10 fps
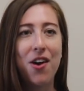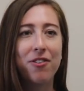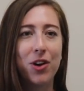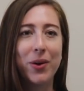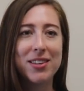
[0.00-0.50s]

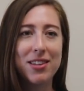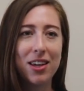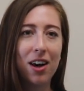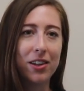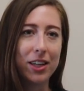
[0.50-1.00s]

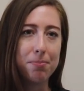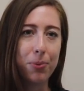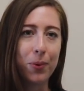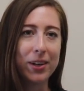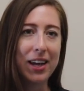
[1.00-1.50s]
Focusing on the
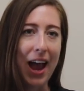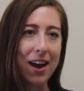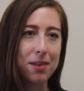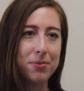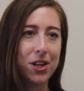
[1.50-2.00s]
important
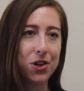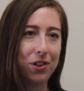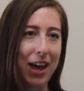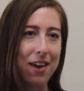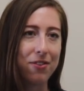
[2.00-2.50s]
items in your
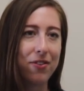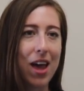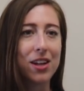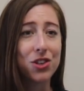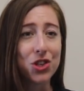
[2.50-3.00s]
life
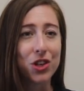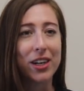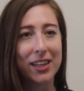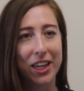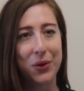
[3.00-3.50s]
and
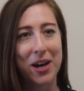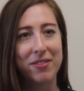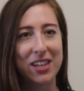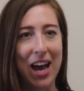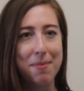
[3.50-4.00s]
ensuring that you
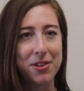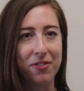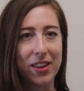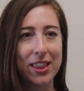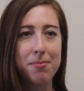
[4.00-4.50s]
have time to
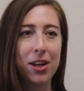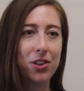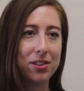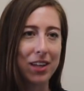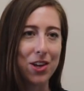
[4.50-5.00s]
fit them in
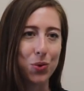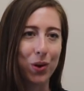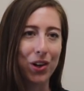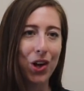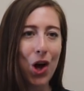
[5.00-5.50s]
your
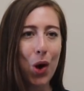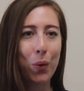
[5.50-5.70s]
schedule